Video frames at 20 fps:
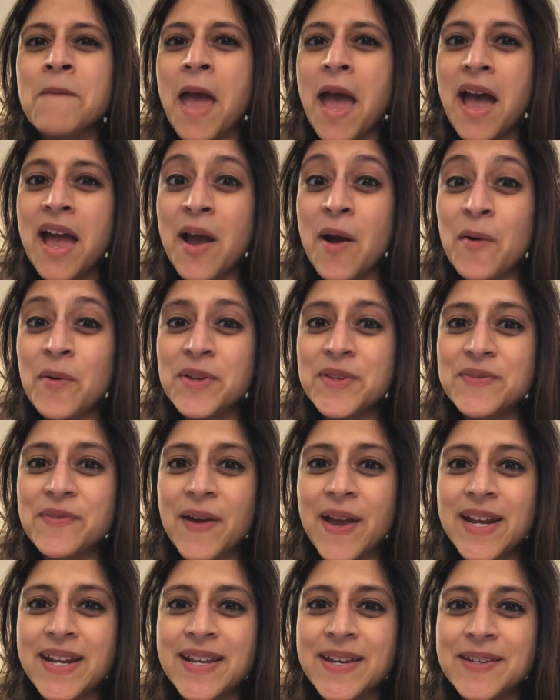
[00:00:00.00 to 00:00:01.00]
I always
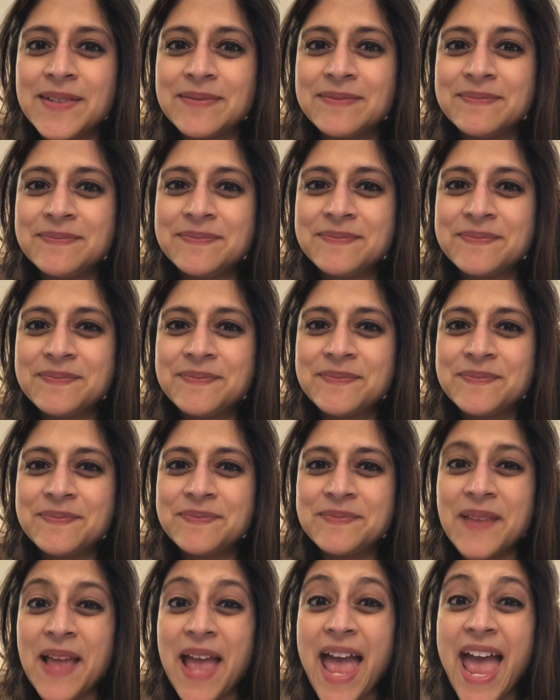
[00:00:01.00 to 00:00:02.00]
find it
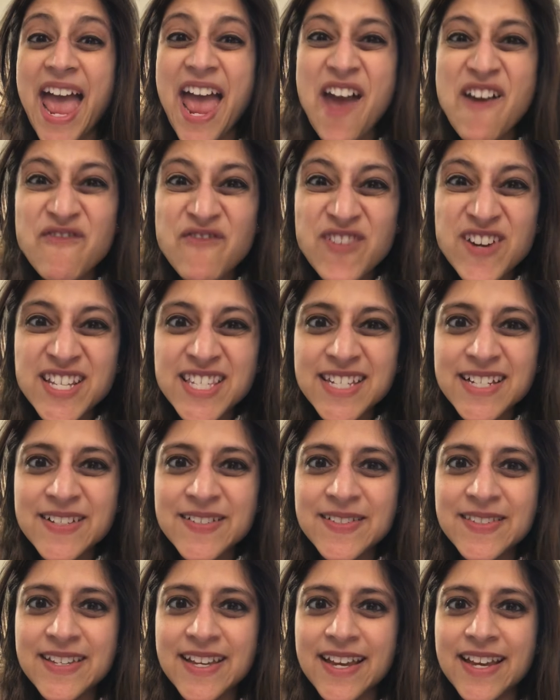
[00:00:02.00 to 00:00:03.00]
every
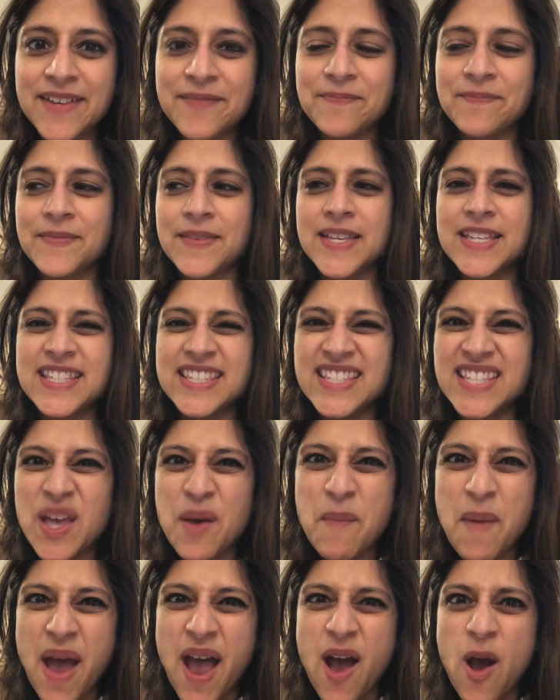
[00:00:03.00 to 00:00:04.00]
single time,
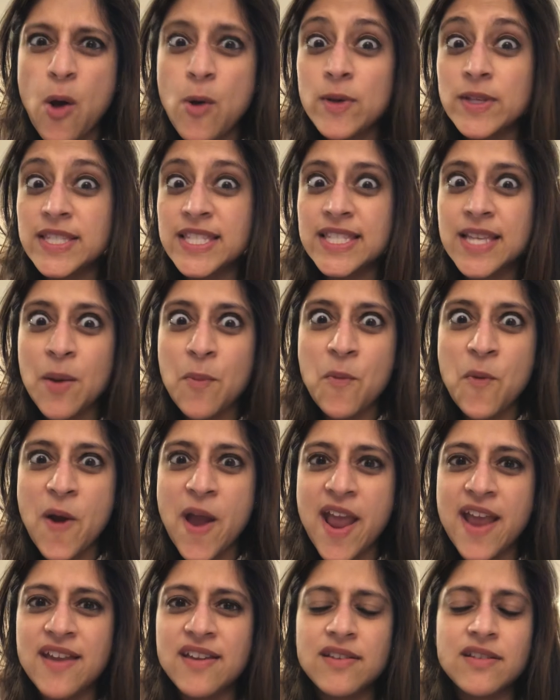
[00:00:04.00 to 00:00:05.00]
somehow, some
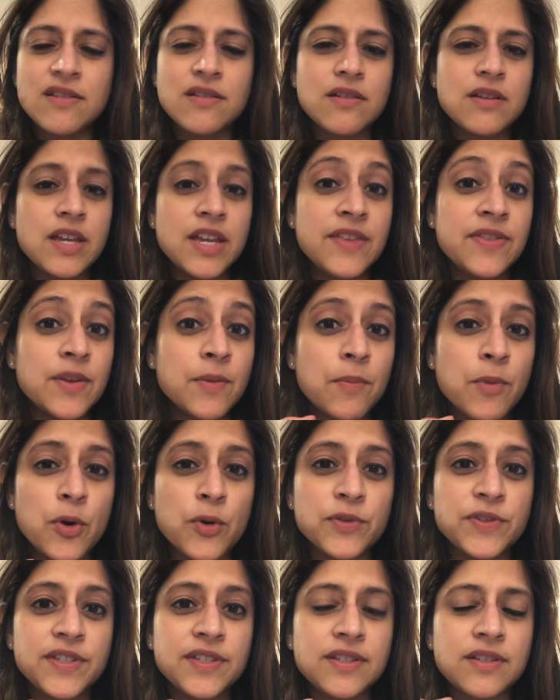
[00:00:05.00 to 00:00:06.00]
way, in the
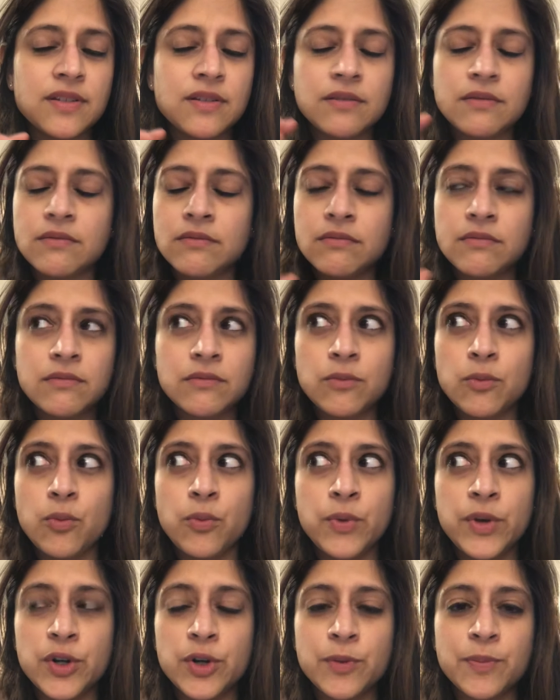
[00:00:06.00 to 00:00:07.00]
most
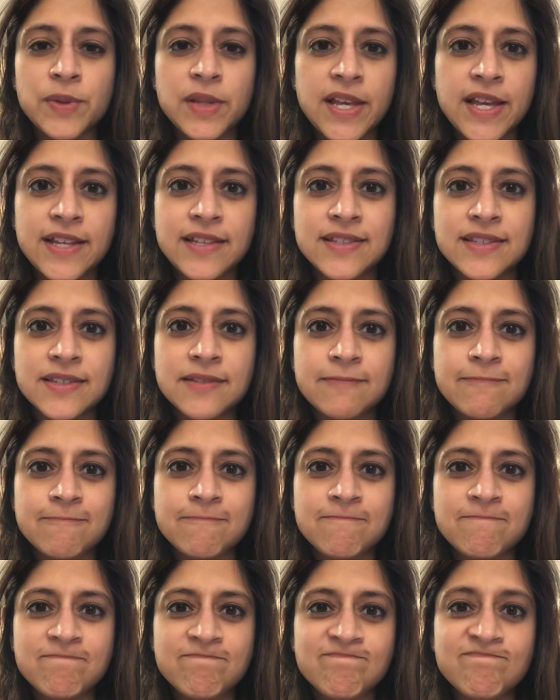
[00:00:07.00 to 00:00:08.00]
weird place
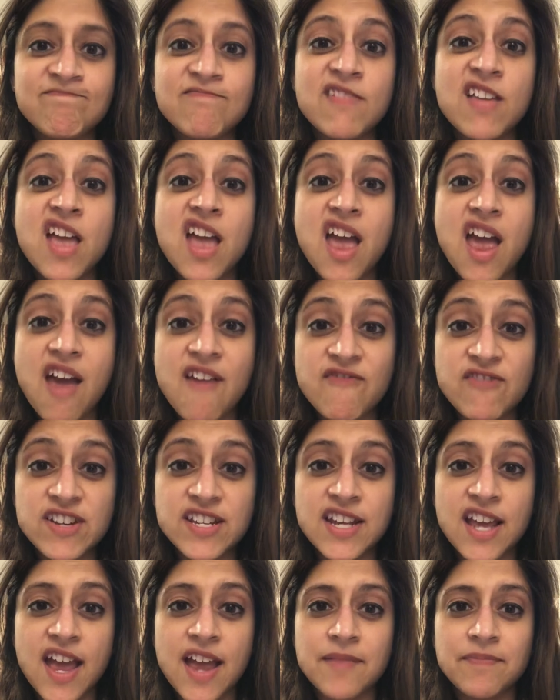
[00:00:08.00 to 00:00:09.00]
every
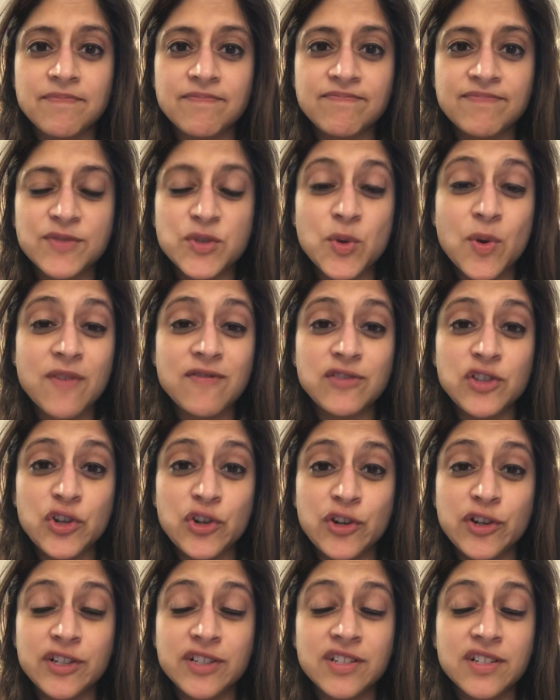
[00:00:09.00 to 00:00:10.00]
time. So I've
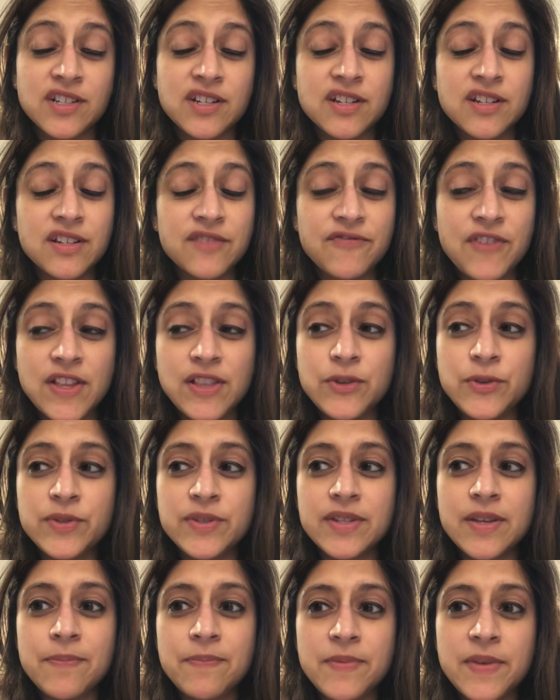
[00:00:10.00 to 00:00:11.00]
learned. If I lose
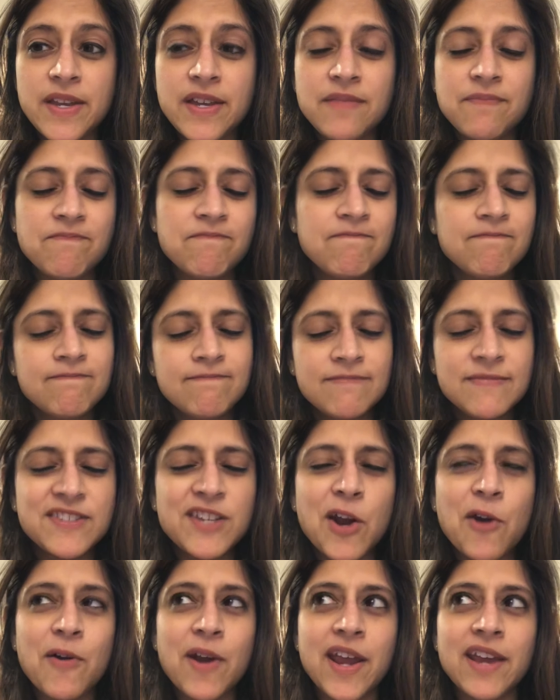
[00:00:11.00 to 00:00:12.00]
something, it's
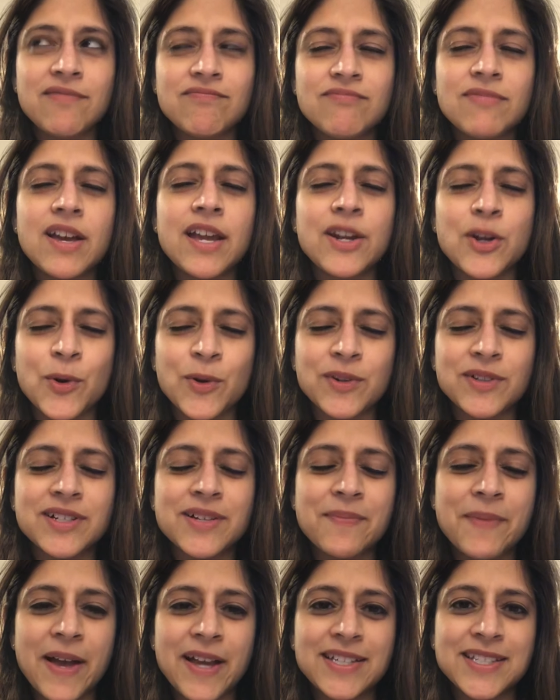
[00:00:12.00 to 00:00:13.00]
all right. I know it'll
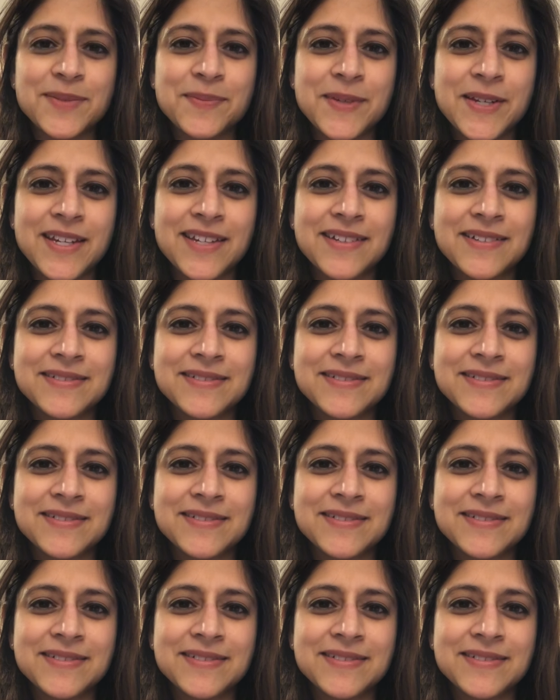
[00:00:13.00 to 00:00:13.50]
come back to me.